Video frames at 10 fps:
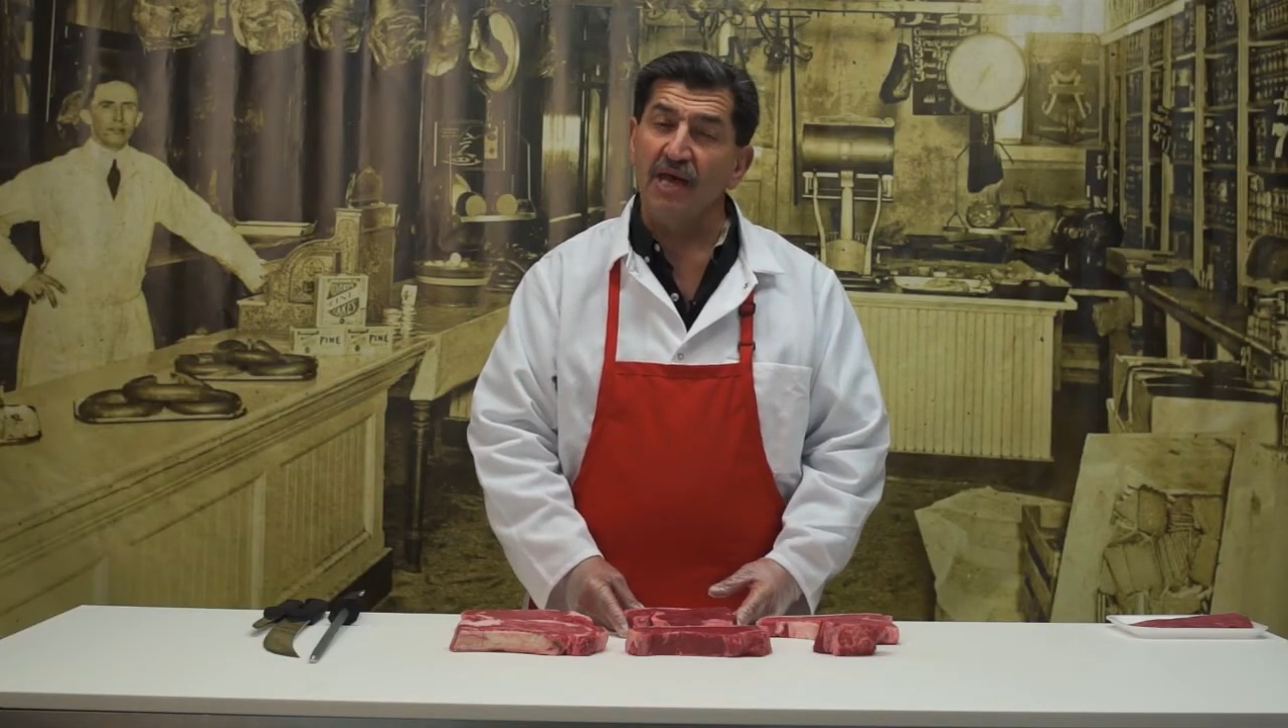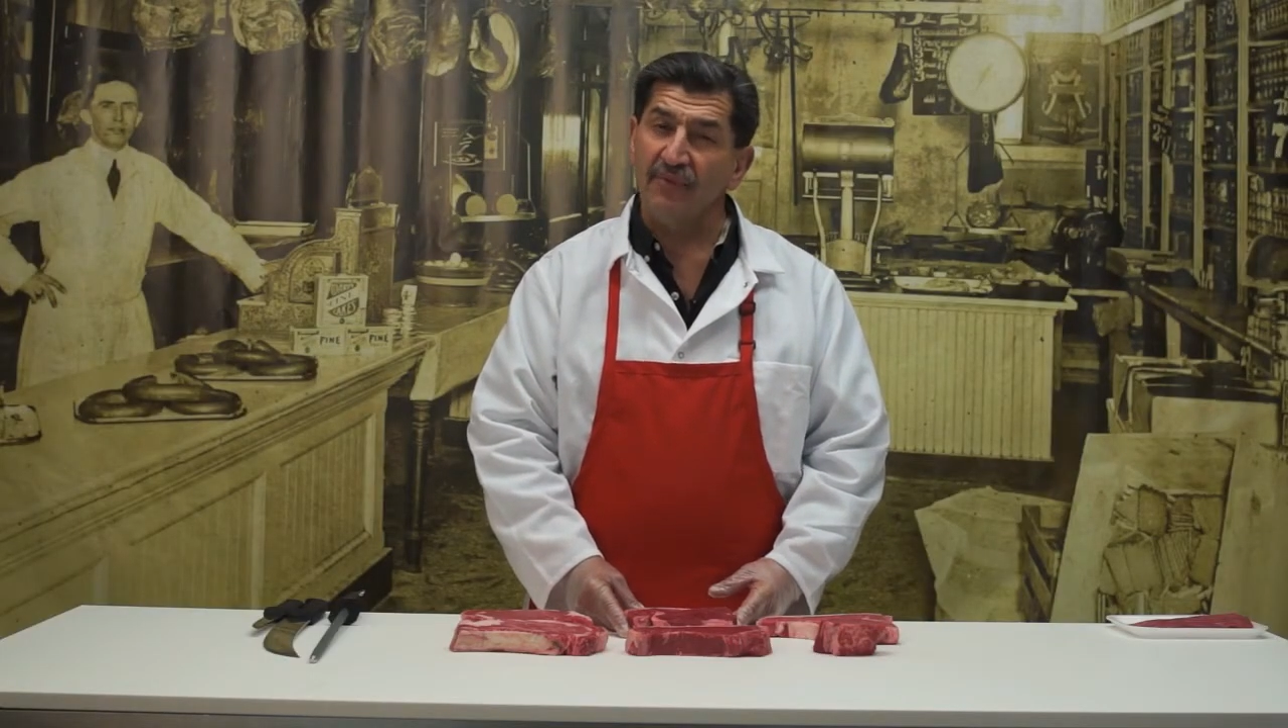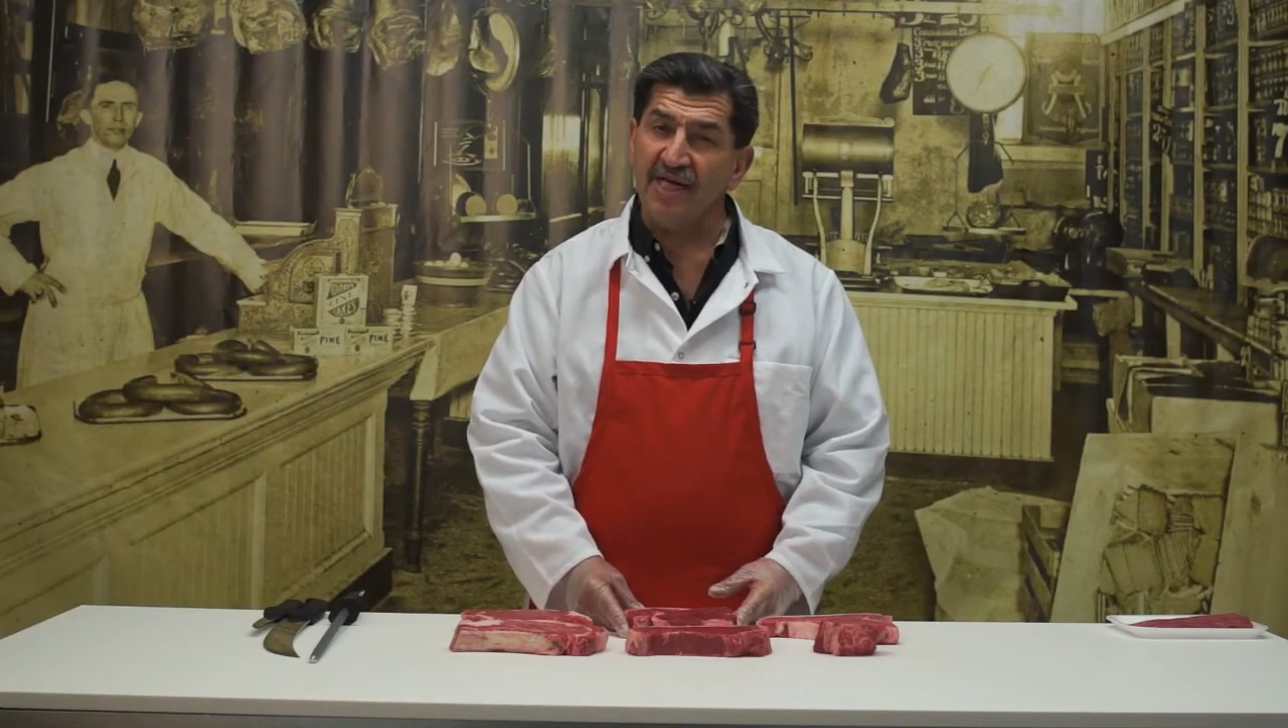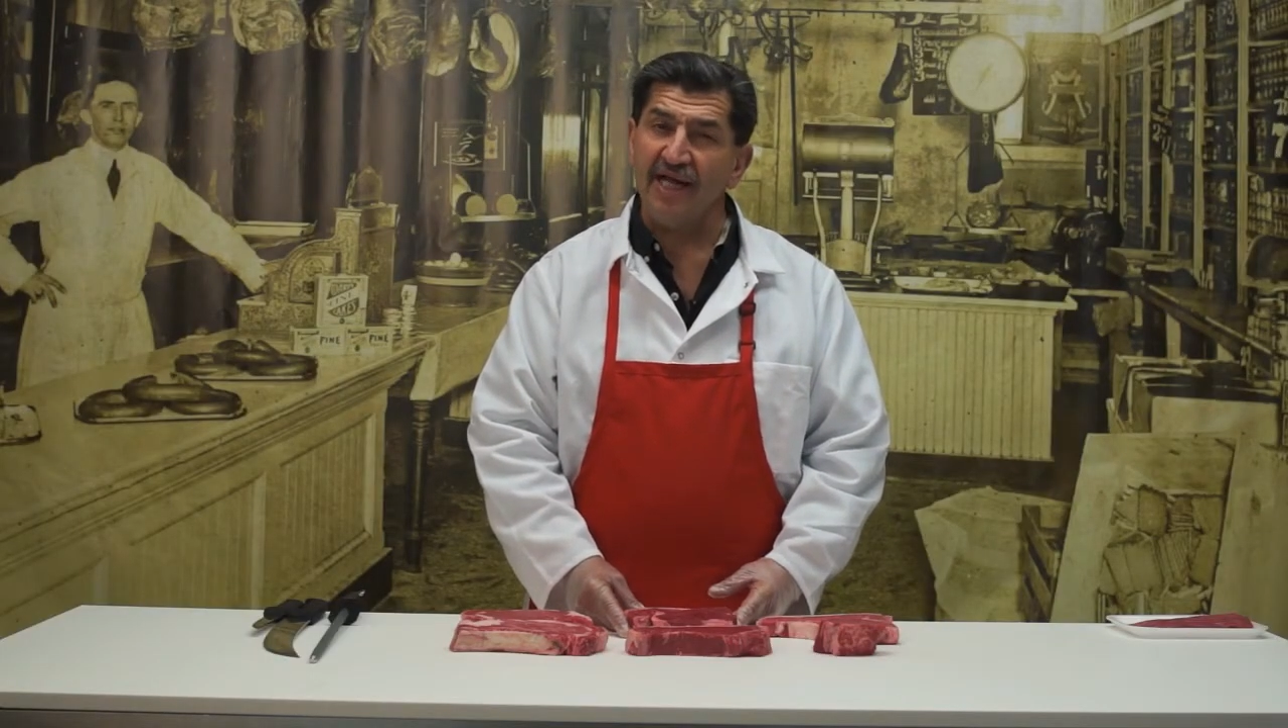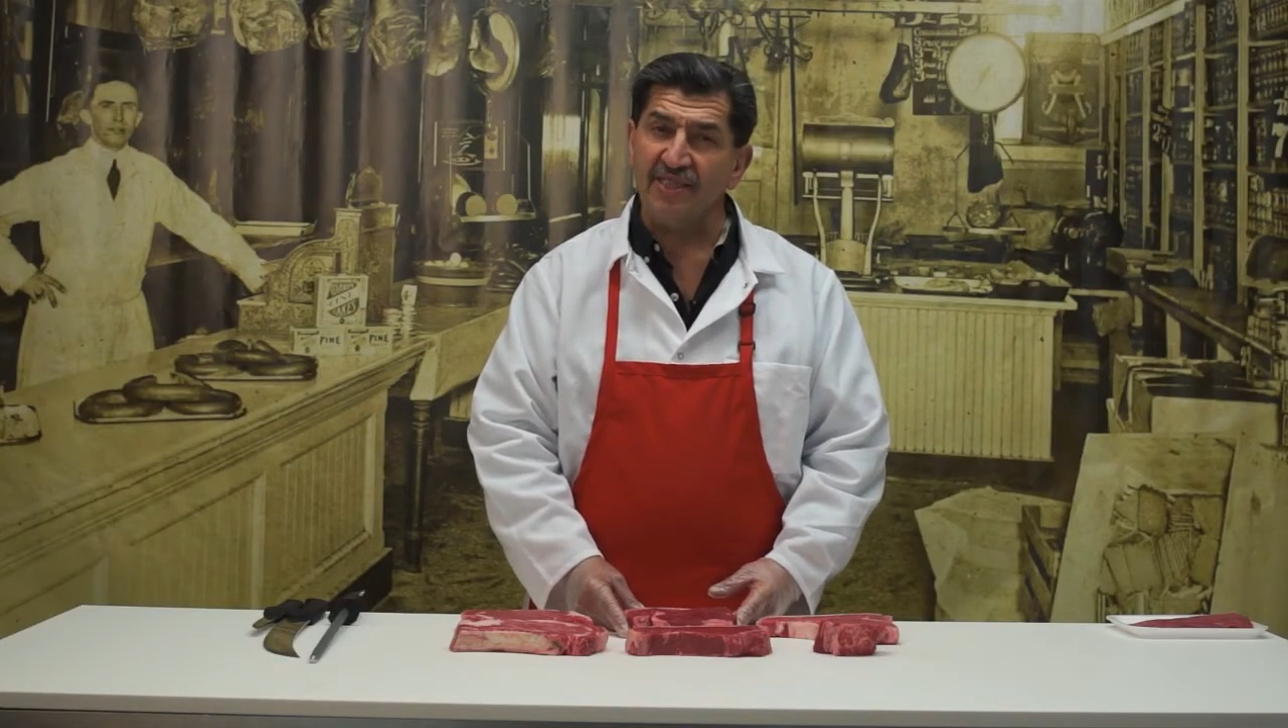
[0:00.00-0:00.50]

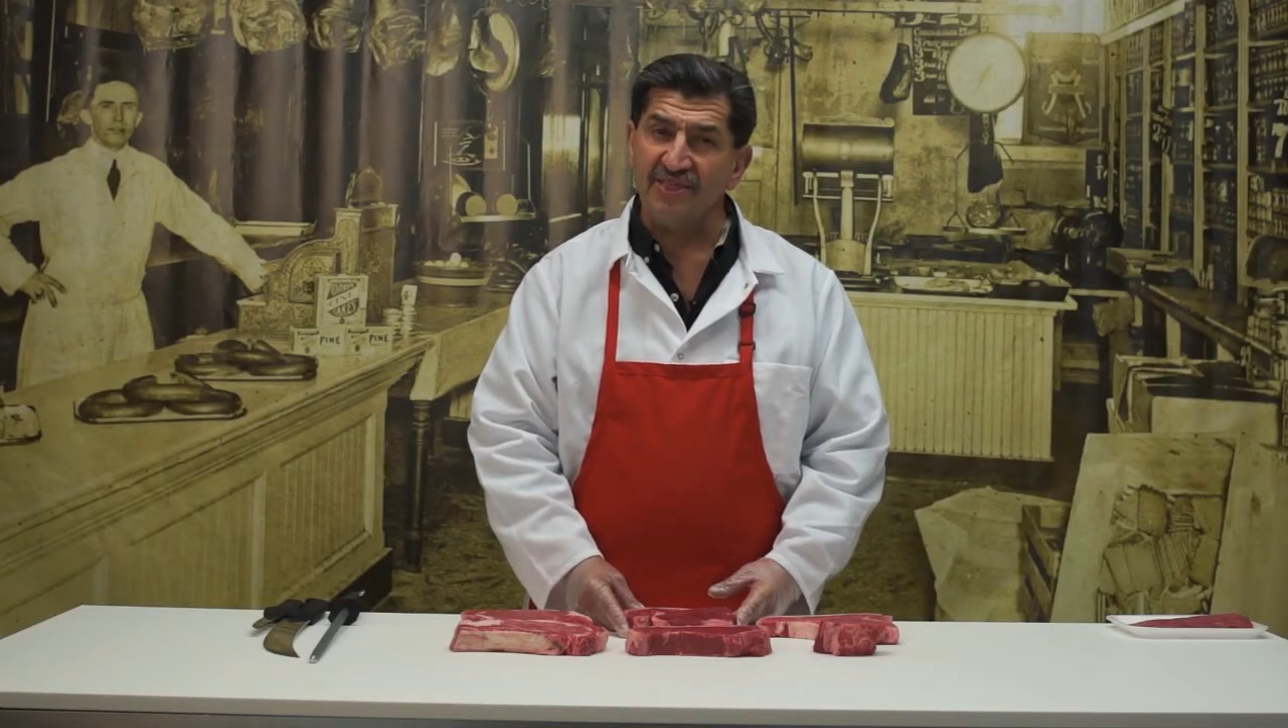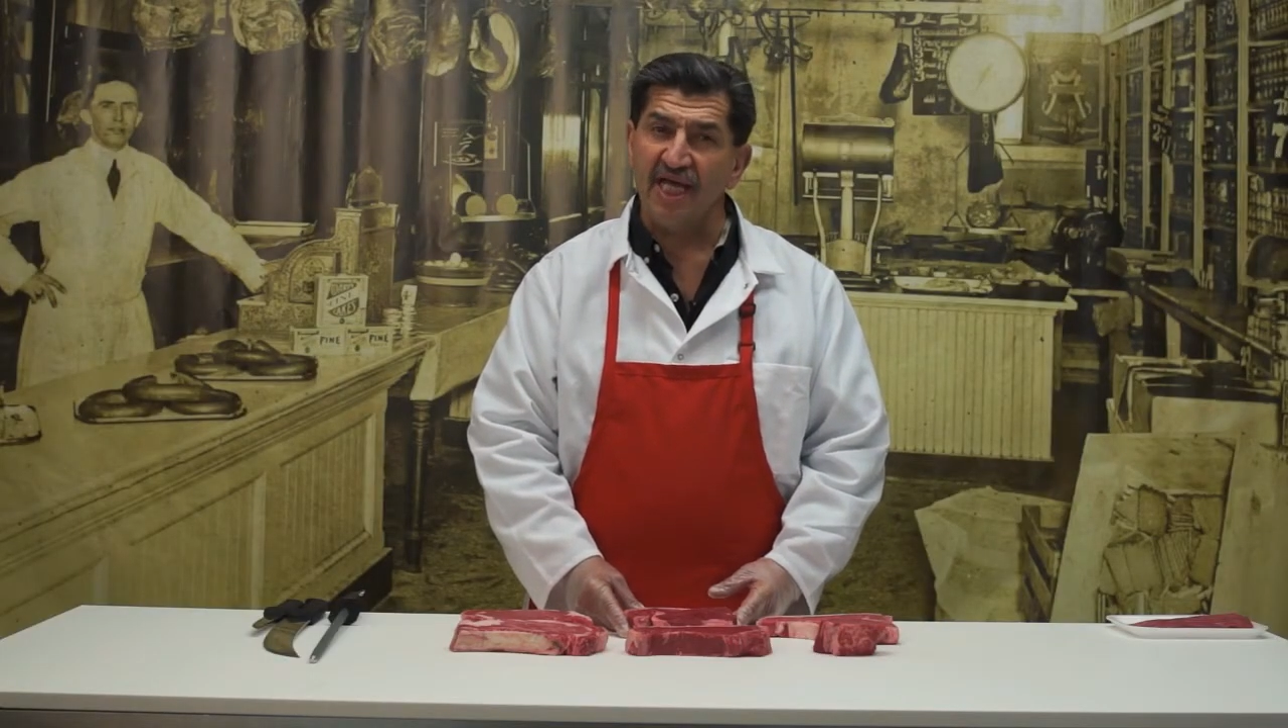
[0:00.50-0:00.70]
but not as